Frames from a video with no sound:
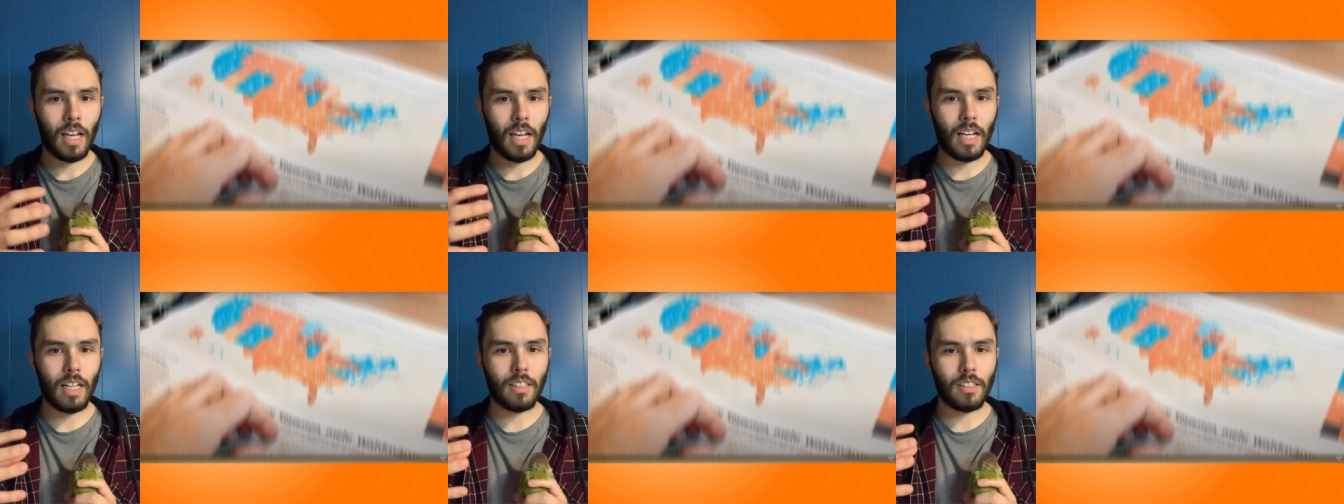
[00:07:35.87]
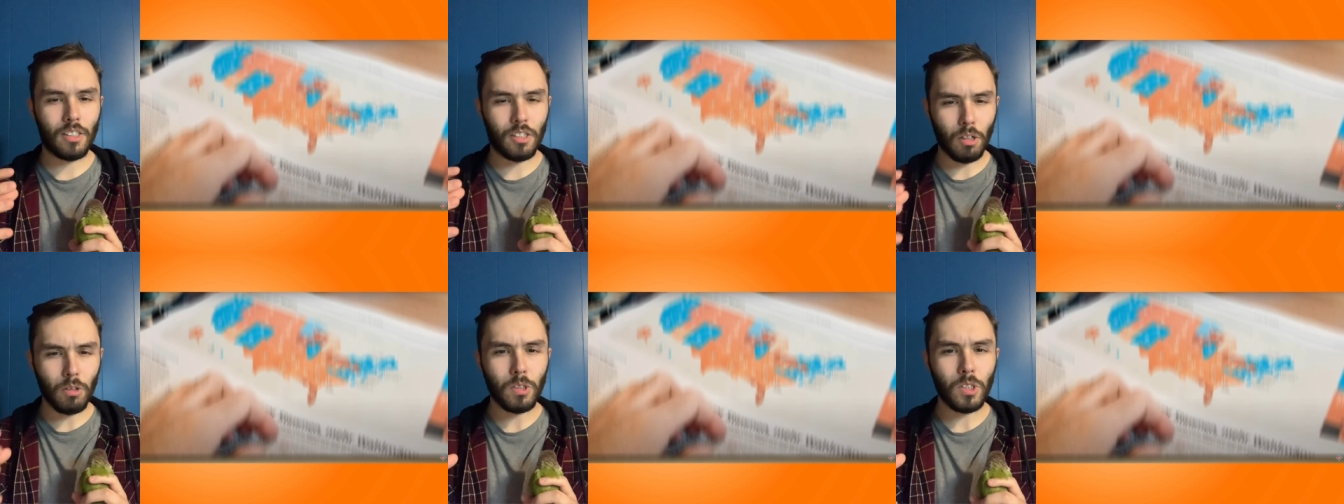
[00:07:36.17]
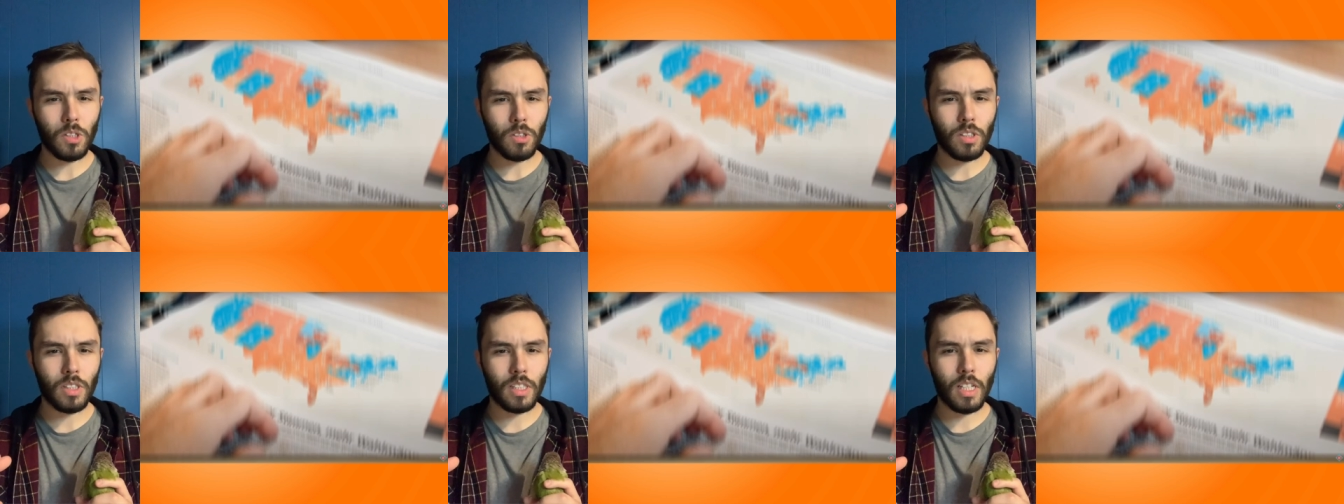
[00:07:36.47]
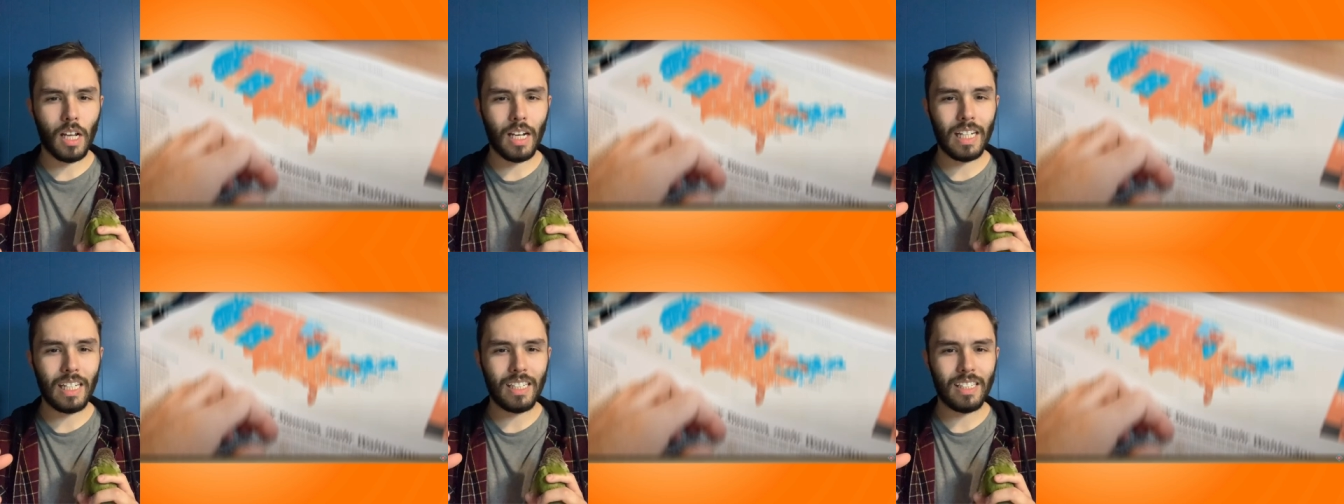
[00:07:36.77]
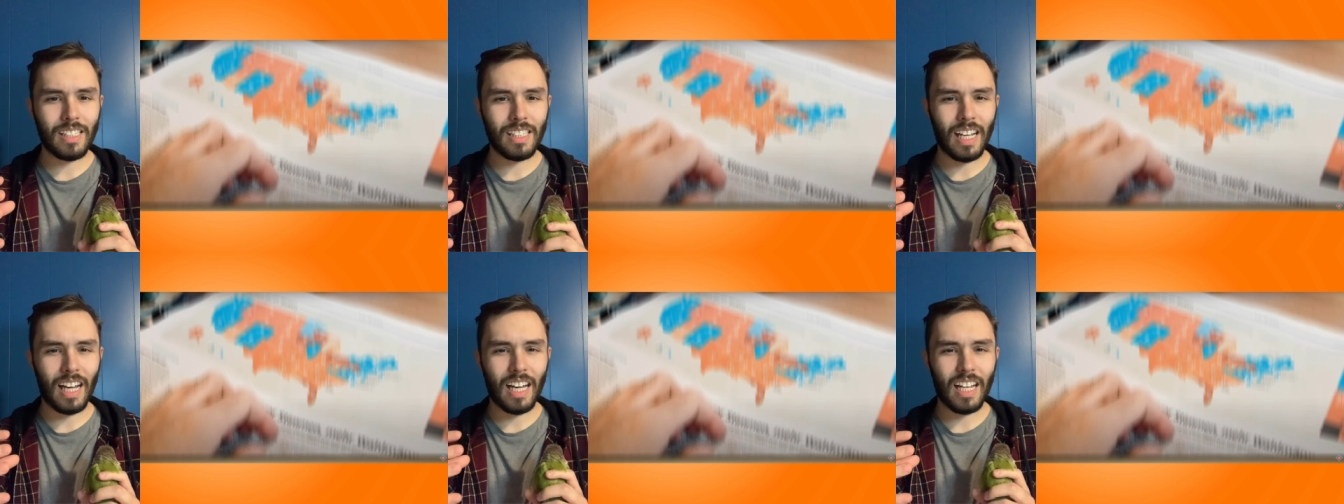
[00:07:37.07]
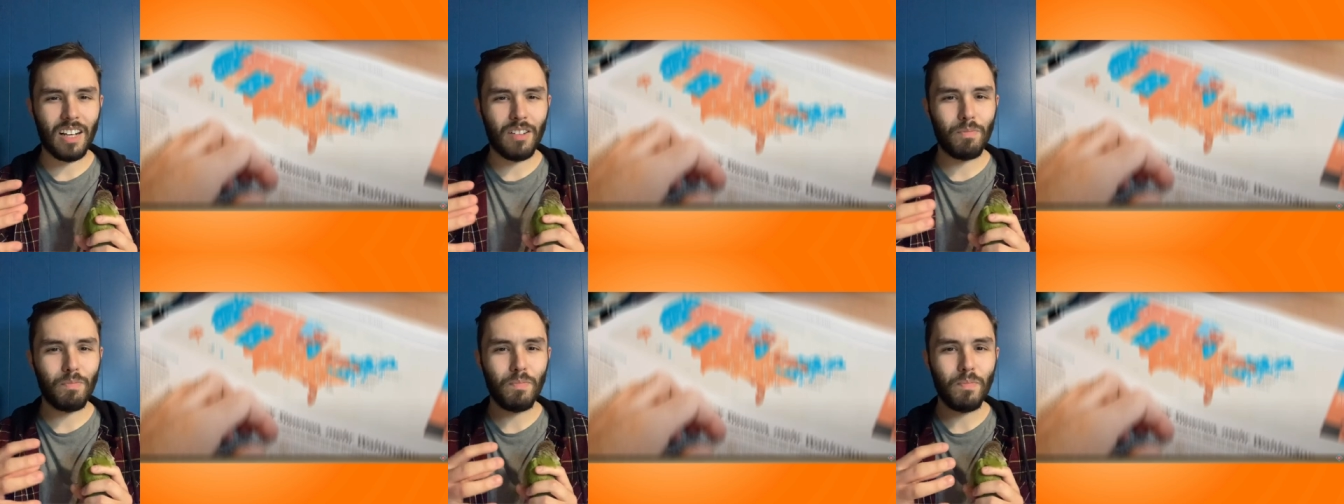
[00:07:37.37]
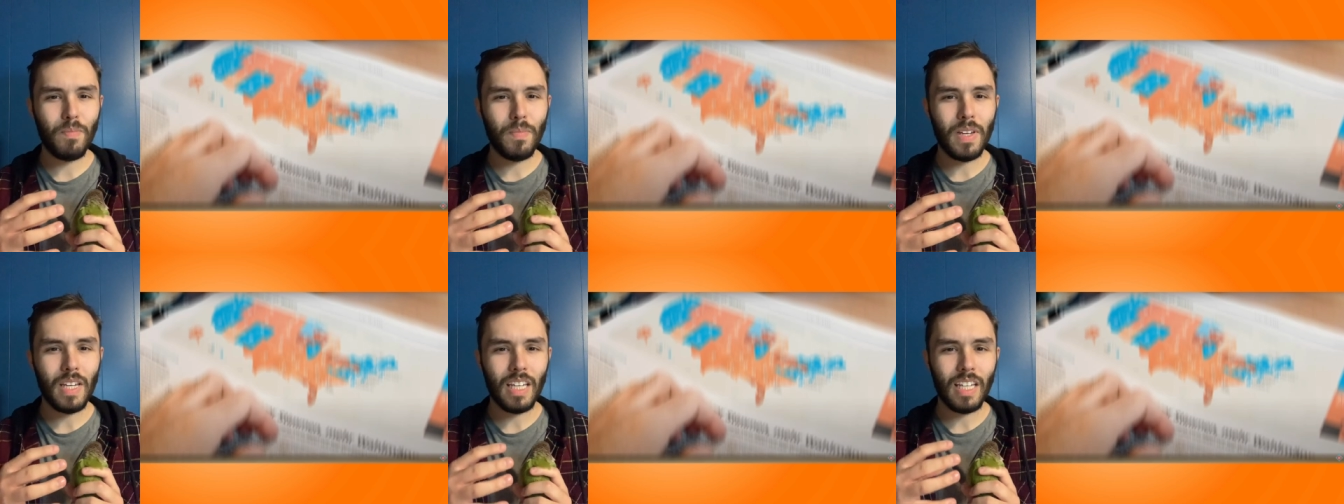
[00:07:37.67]
and social studies kind of
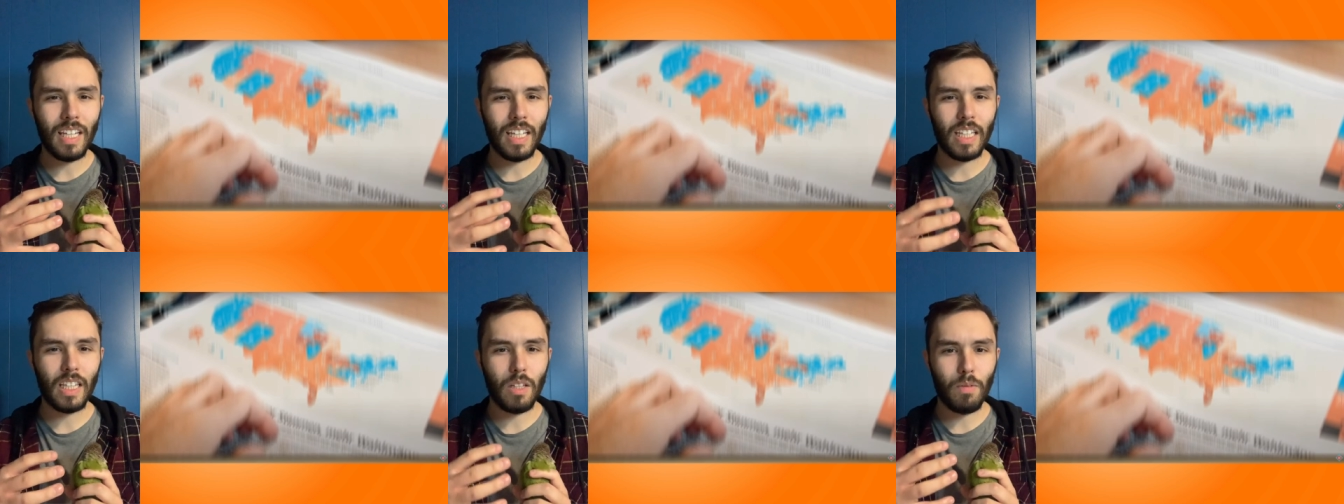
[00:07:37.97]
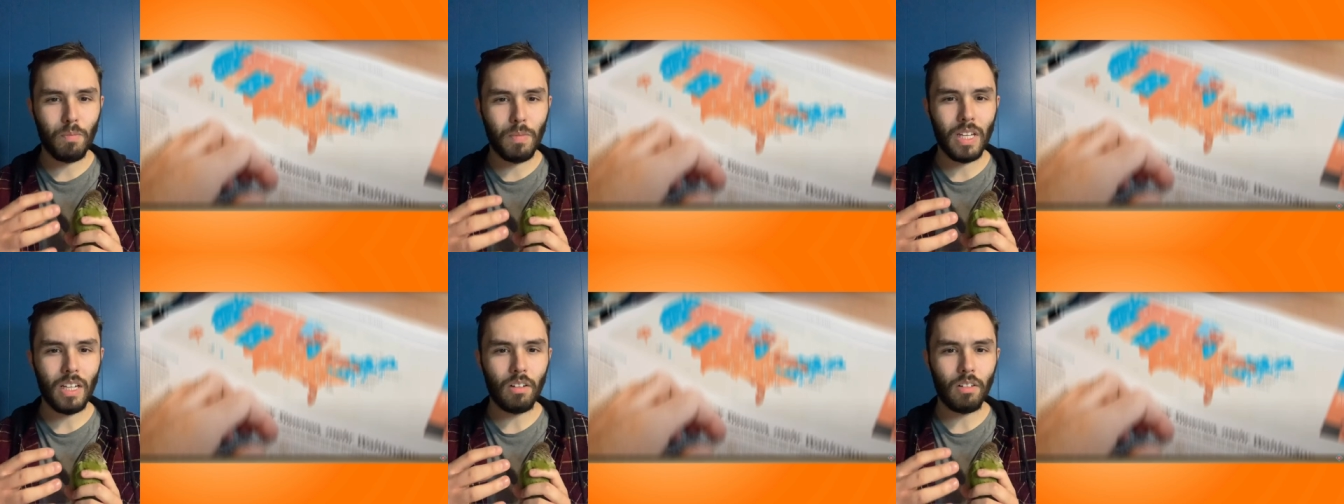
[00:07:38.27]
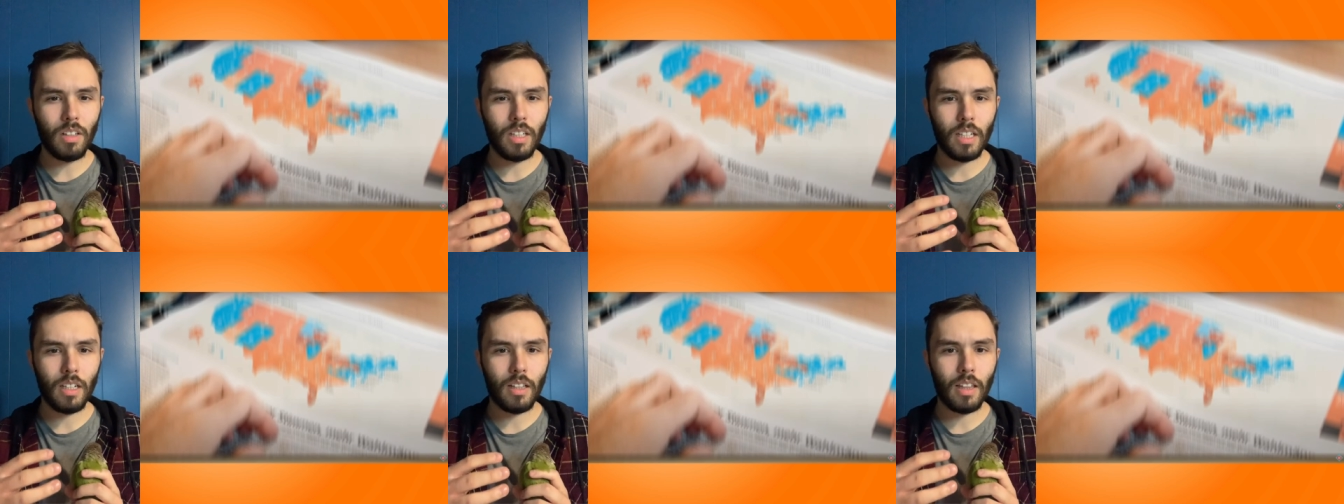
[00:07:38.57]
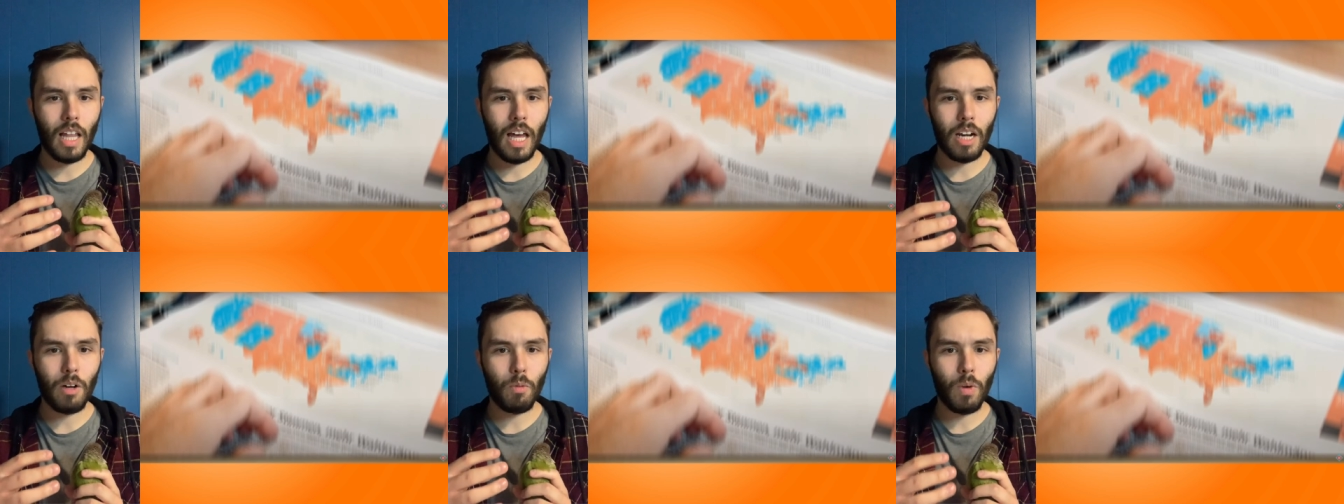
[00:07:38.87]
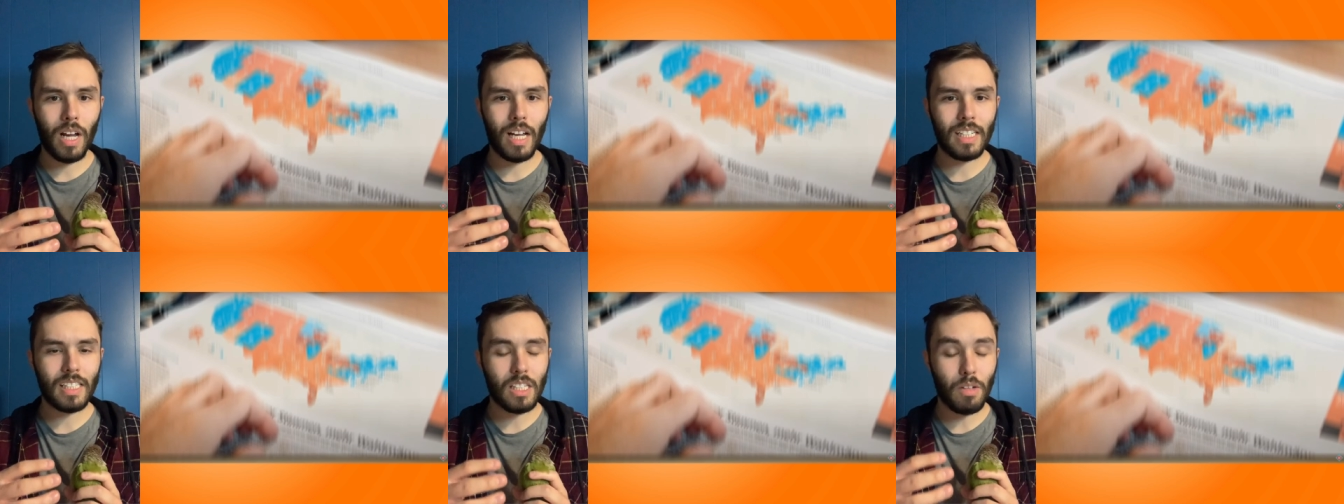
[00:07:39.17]
meet in the middle in a lot of ways,